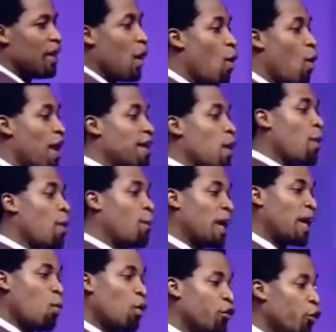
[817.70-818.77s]
The way they will
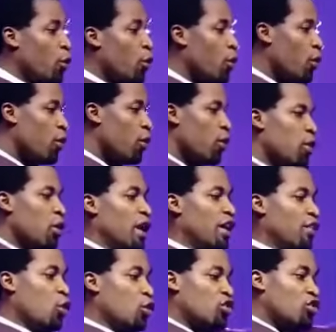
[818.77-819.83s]
begin with you
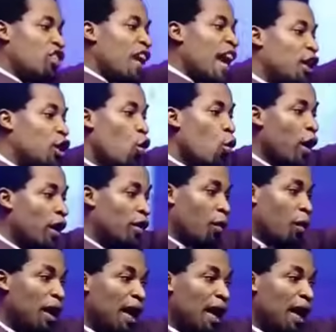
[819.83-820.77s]
is to strike you with